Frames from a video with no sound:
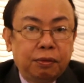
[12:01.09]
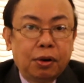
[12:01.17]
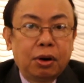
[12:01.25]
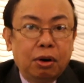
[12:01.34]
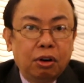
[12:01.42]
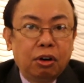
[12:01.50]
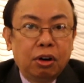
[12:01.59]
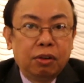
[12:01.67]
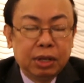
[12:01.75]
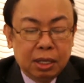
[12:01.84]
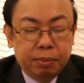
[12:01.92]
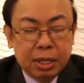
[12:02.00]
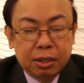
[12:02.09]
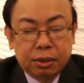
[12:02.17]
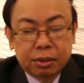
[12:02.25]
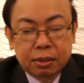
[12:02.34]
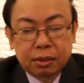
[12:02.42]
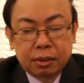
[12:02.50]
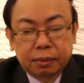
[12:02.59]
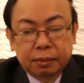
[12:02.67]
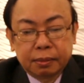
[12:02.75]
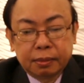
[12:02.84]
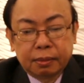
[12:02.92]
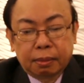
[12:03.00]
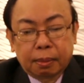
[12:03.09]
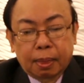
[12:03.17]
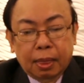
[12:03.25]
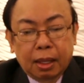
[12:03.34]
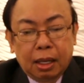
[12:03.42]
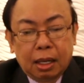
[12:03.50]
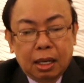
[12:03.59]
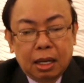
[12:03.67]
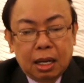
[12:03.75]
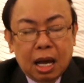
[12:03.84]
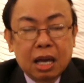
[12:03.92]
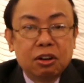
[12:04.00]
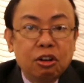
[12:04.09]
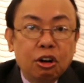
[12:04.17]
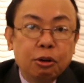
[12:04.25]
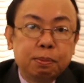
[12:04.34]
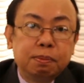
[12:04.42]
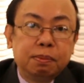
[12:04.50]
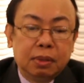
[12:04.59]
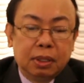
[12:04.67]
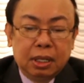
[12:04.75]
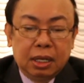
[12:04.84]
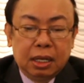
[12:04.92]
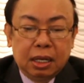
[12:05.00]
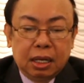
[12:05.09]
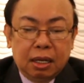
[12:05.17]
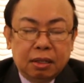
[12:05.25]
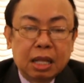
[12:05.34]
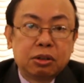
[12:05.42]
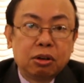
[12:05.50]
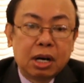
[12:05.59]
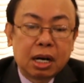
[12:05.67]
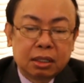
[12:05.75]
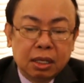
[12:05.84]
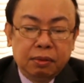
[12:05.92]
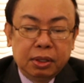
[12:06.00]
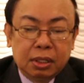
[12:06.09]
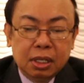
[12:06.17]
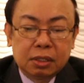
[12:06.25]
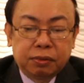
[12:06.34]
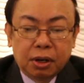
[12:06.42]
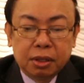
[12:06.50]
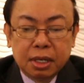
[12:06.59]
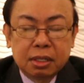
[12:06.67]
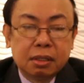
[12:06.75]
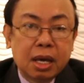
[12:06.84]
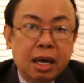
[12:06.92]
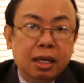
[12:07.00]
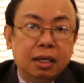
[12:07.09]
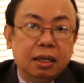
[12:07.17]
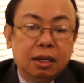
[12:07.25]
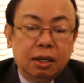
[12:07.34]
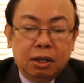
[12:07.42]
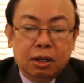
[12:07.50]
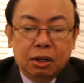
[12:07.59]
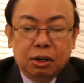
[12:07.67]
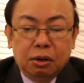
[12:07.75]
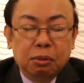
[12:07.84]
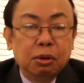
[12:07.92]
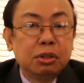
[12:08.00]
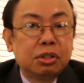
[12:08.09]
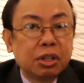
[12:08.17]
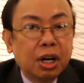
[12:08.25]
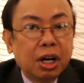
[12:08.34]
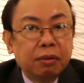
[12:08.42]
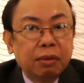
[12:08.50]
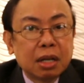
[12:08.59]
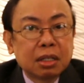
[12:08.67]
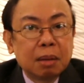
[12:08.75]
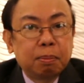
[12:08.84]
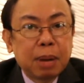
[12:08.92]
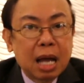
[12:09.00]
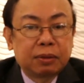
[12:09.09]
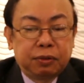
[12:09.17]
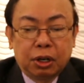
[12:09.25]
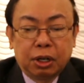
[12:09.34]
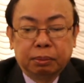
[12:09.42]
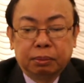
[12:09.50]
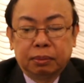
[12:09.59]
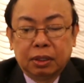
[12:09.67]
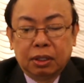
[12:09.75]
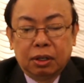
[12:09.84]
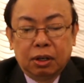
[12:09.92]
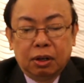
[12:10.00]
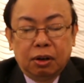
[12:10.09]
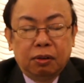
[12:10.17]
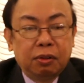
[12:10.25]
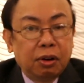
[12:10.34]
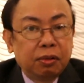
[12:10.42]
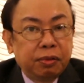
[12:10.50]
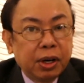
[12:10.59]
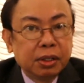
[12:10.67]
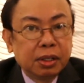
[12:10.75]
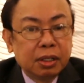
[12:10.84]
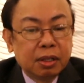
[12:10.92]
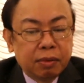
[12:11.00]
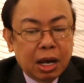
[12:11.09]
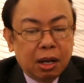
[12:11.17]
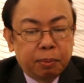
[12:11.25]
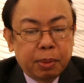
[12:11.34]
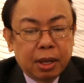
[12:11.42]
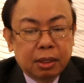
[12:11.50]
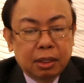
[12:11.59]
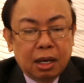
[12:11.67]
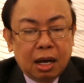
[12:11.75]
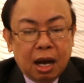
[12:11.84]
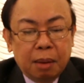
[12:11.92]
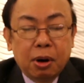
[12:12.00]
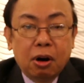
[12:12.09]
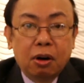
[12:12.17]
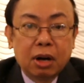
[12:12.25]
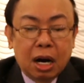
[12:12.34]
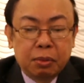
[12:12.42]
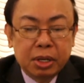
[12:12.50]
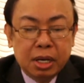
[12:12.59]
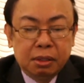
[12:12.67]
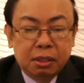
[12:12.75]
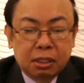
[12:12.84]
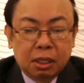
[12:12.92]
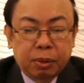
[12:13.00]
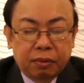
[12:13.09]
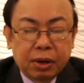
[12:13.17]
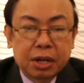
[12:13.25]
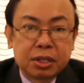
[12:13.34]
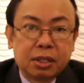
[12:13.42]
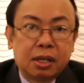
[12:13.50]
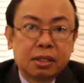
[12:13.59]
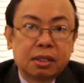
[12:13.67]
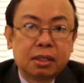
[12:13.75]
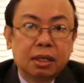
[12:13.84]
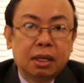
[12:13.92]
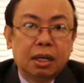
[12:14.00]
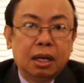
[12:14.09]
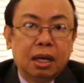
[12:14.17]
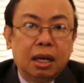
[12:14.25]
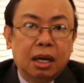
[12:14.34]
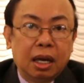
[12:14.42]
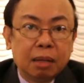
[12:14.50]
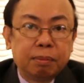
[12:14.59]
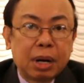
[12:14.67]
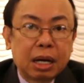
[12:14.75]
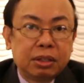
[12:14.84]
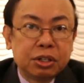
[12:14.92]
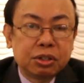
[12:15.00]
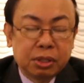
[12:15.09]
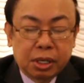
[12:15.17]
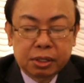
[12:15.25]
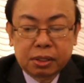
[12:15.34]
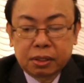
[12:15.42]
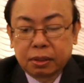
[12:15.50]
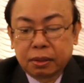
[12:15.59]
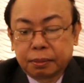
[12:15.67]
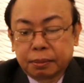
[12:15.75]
for all Filipinos. I hope that your activities for this day would serve as a platform for further development among our industry professionals and practitioners.